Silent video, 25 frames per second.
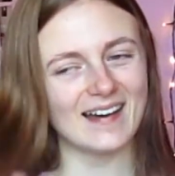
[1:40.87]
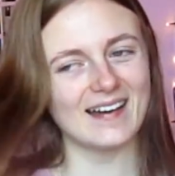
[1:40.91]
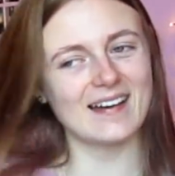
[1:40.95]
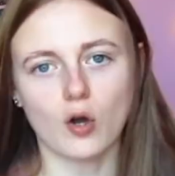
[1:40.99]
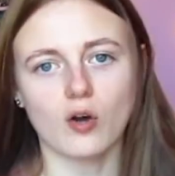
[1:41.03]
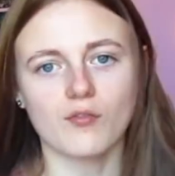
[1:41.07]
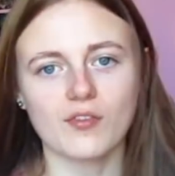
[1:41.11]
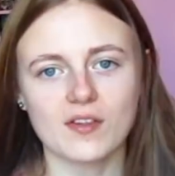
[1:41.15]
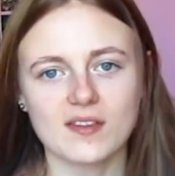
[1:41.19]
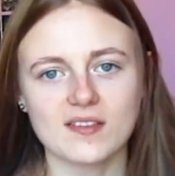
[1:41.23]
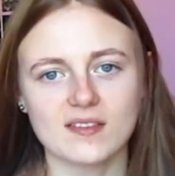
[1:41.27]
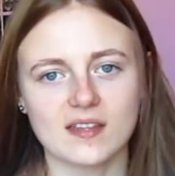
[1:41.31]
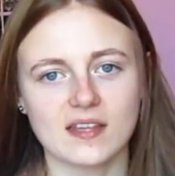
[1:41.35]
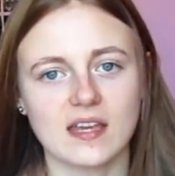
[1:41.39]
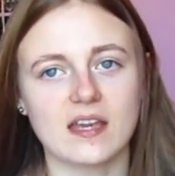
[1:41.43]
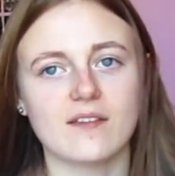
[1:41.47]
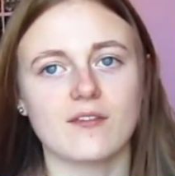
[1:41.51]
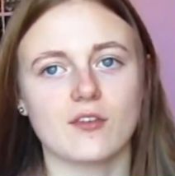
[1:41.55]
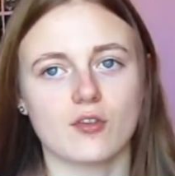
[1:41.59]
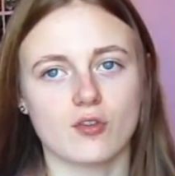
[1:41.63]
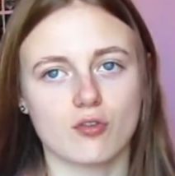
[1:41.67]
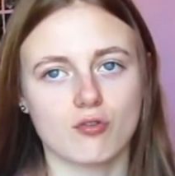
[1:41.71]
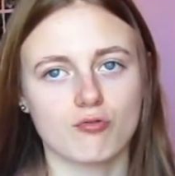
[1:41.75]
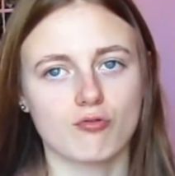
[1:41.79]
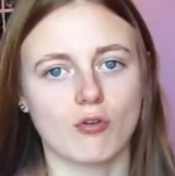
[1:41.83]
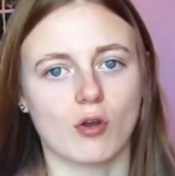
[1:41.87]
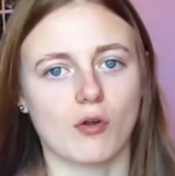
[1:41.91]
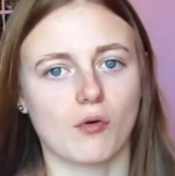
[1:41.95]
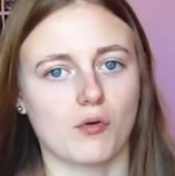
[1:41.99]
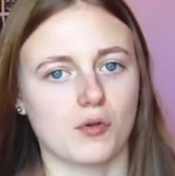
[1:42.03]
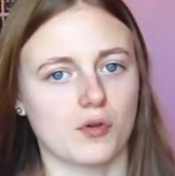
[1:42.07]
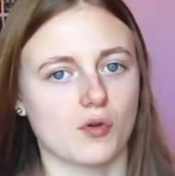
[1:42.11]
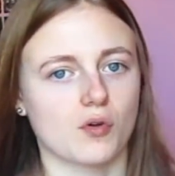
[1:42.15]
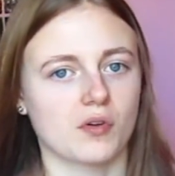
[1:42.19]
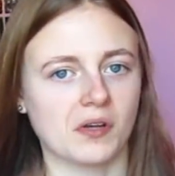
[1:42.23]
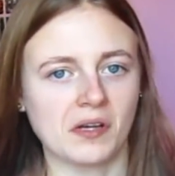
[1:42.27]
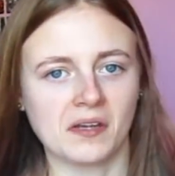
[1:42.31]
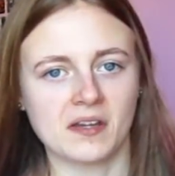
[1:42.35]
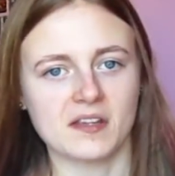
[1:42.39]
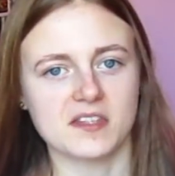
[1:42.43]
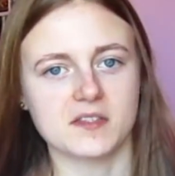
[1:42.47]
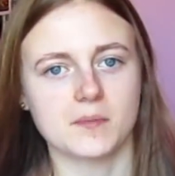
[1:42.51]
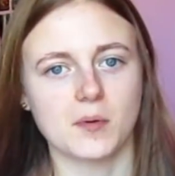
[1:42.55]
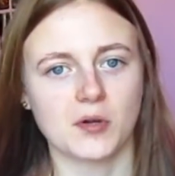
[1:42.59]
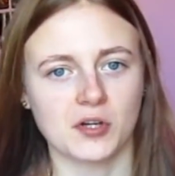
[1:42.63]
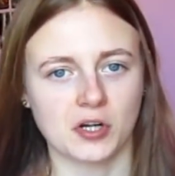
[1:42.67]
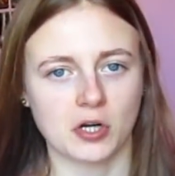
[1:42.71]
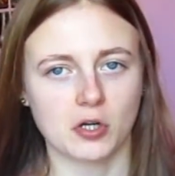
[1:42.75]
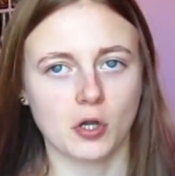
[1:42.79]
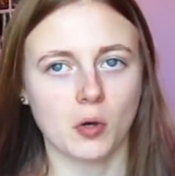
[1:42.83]
Obviously if you struggle, you're going to need to
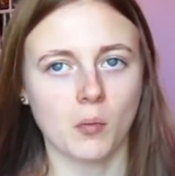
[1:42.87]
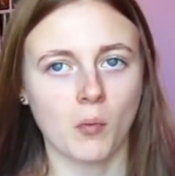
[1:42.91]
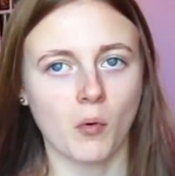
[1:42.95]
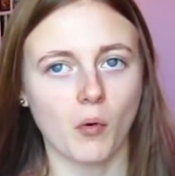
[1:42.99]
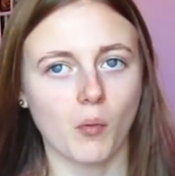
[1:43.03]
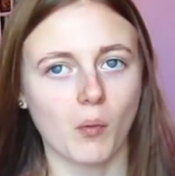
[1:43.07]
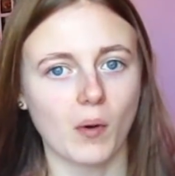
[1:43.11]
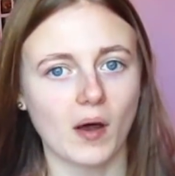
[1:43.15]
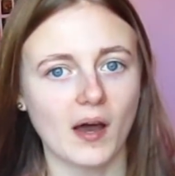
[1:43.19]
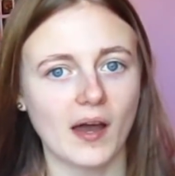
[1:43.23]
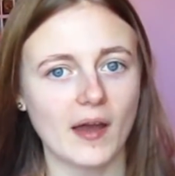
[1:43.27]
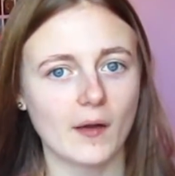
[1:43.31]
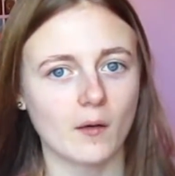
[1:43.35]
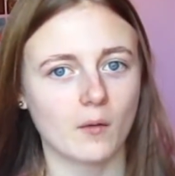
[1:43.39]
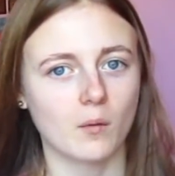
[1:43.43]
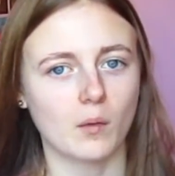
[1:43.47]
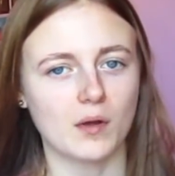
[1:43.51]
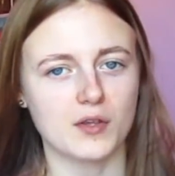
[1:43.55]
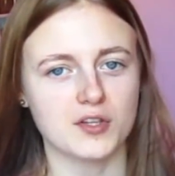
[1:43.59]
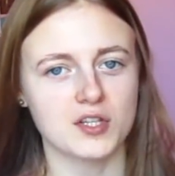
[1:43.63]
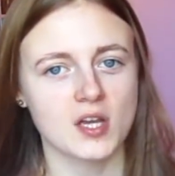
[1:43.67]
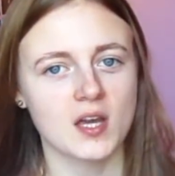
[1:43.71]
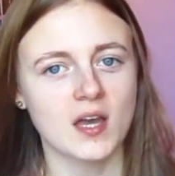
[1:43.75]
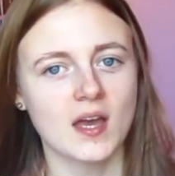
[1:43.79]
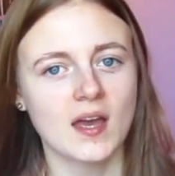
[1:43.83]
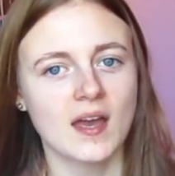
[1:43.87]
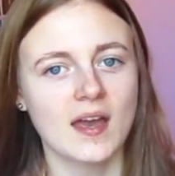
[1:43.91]
put in a lot more work, which